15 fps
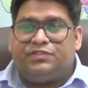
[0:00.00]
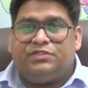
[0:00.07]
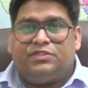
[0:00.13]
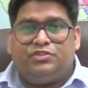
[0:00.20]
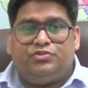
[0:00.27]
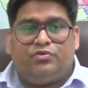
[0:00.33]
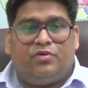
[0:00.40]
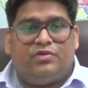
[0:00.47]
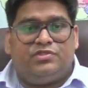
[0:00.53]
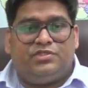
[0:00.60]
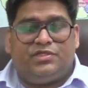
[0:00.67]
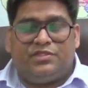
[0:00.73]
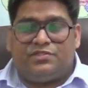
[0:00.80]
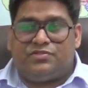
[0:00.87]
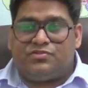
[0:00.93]
in the
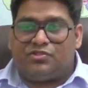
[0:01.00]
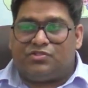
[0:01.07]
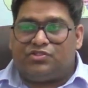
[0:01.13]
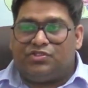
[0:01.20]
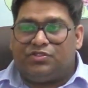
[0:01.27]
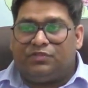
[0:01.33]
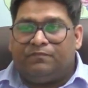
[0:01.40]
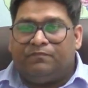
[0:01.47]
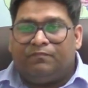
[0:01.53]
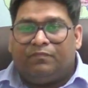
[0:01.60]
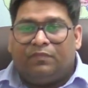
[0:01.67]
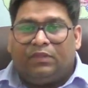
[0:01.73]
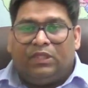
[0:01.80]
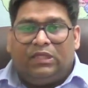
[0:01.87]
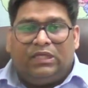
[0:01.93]
geological structure.
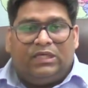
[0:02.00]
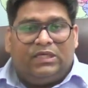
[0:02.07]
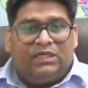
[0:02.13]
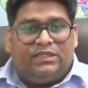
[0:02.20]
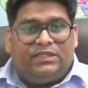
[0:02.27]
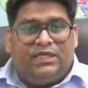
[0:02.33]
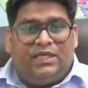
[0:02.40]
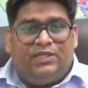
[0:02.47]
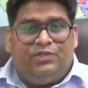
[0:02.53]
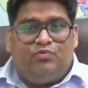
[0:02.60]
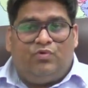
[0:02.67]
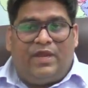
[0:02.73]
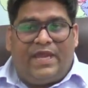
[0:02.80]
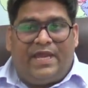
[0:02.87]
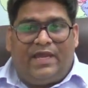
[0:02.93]
Then
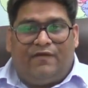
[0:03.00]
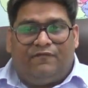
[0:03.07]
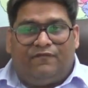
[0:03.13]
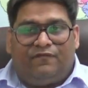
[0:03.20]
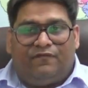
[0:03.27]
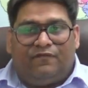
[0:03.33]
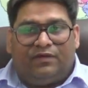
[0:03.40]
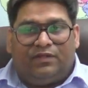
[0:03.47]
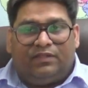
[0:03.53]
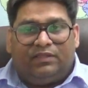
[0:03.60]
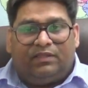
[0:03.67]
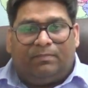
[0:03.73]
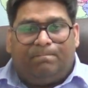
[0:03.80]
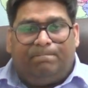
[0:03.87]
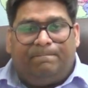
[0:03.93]
you have
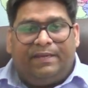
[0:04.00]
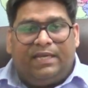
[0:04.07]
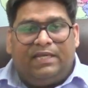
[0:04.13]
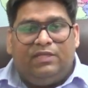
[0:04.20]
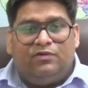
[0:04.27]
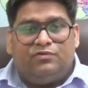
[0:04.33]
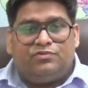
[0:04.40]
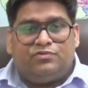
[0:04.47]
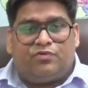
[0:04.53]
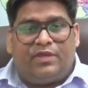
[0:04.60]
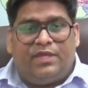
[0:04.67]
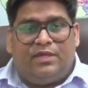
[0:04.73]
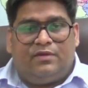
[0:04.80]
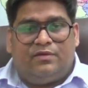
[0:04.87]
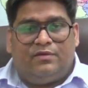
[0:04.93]
the Paleozoic